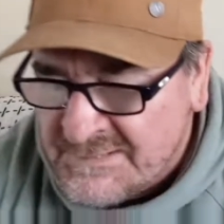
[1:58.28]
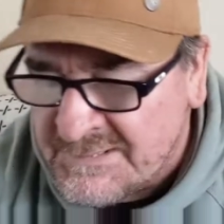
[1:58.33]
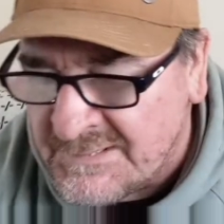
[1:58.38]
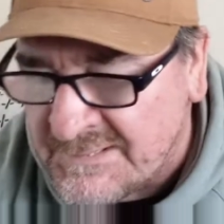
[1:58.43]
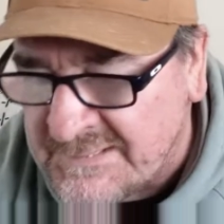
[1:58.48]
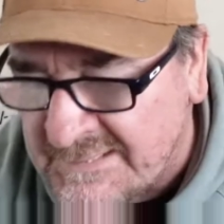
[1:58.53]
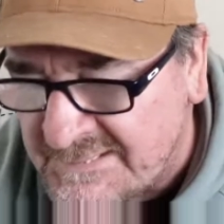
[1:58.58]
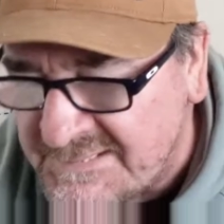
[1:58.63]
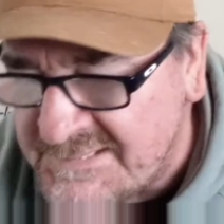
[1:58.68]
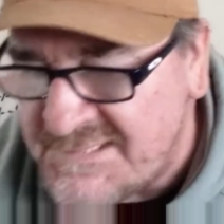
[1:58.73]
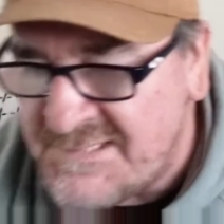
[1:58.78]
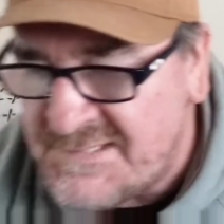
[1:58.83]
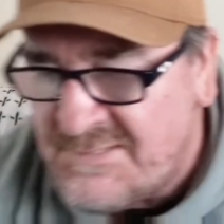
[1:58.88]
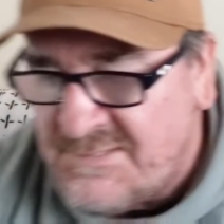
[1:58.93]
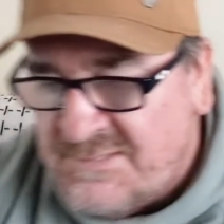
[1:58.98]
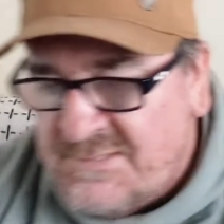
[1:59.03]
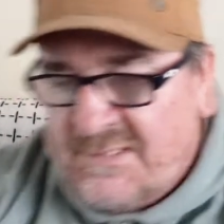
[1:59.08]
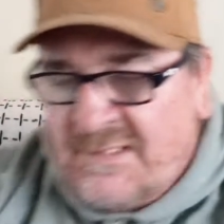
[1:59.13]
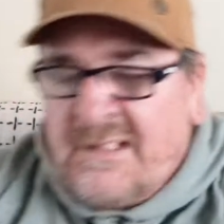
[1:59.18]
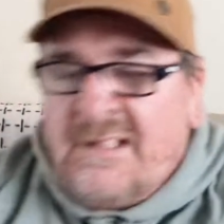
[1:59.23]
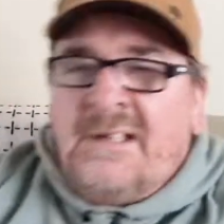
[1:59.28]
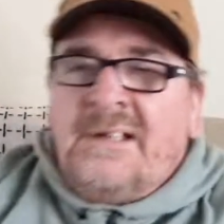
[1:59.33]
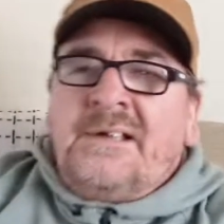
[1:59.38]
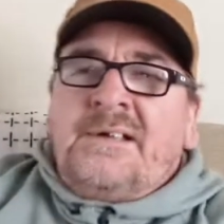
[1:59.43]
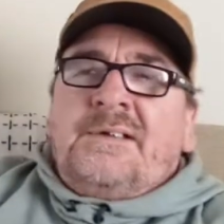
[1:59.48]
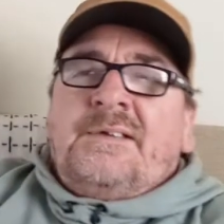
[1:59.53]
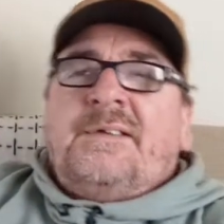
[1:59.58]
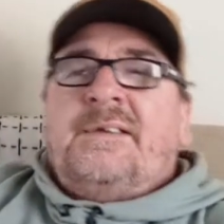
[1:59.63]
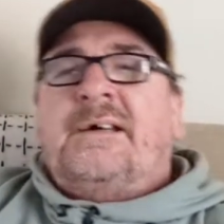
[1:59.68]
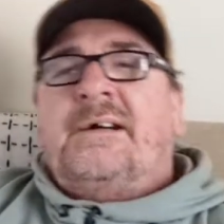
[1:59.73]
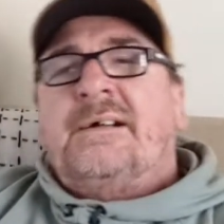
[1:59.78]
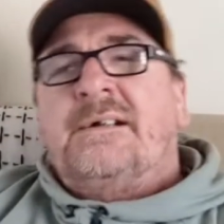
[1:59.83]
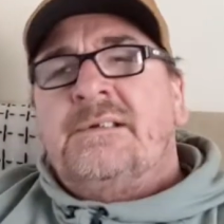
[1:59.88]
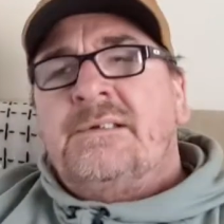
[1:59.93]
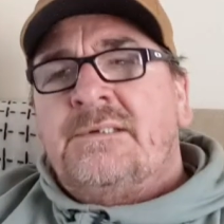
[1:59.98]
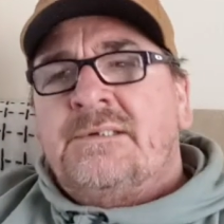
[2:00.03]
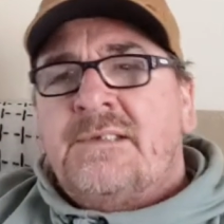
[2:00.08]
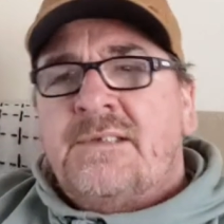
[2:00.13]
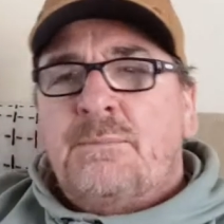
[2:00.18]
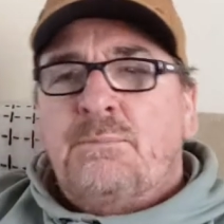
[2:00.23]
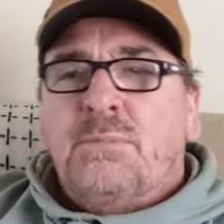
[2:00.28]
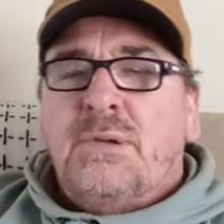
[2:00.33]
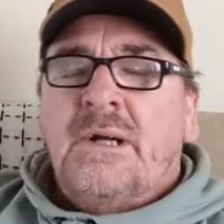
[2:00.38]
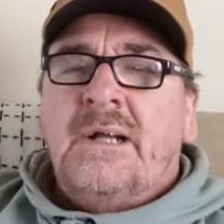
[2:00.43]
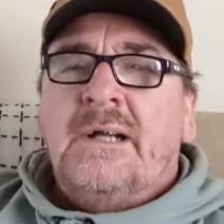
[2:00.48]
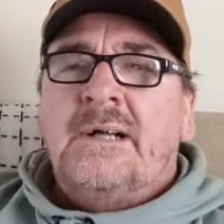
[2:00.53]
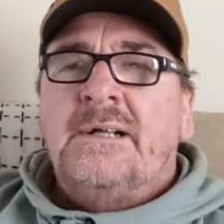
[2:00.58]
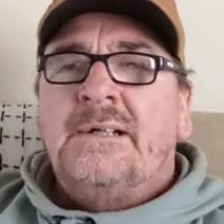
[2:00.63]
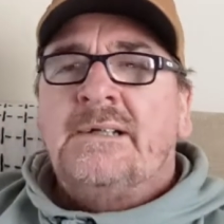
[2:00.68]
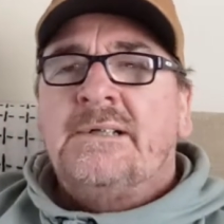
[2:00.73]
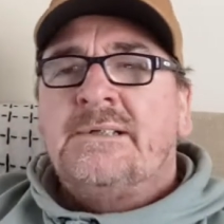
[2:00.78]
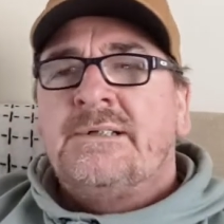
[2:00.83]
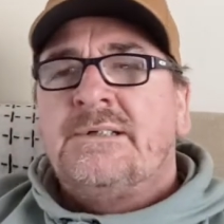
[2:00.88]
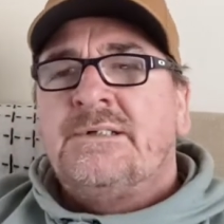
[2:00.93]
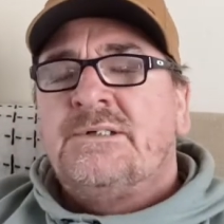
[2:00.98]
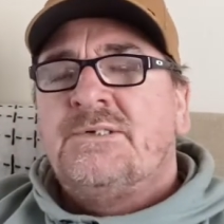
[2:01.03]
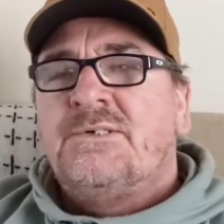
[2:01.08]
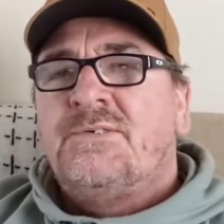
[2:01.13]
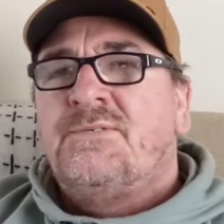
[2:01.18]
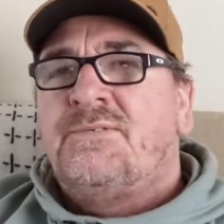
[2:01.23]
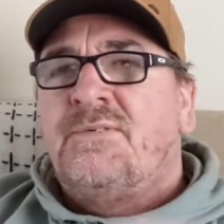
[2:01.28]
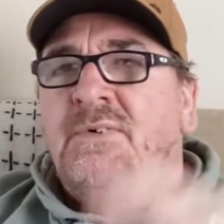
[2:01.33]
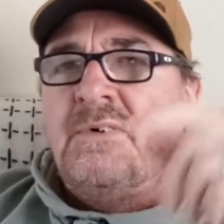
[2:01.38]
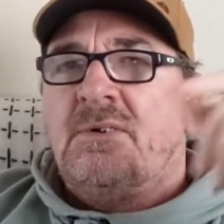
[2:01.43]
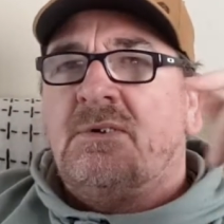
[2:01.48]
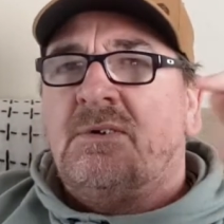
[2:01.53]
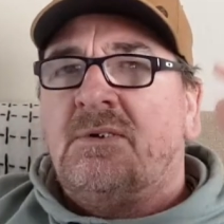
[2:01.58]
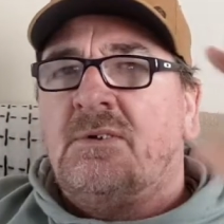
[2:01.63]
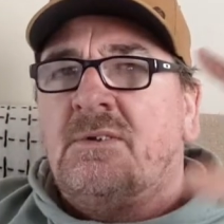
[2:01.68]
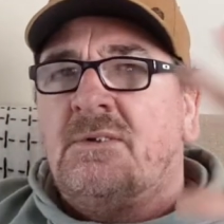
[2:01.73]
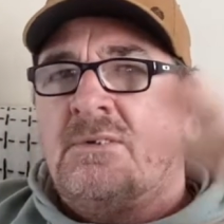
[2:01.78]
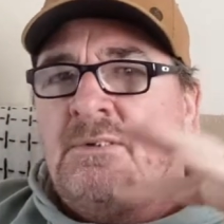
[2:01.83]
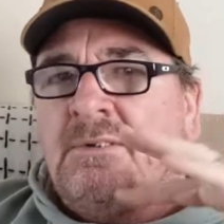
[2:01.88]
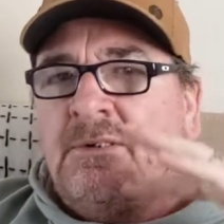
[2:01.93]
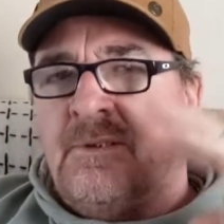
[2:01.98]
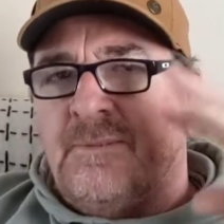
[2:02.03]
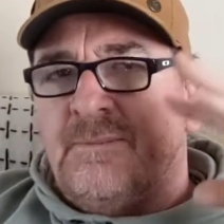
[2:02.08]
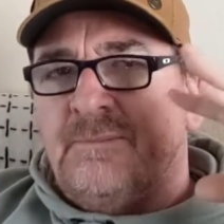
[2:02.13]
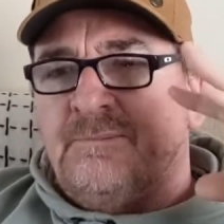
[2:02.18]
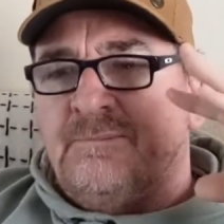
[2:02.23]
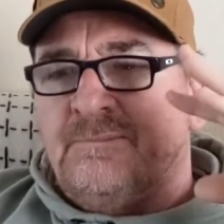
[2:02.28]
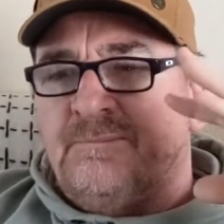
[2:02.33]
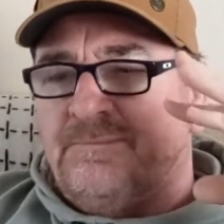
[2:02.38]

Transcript: So that is the prize for.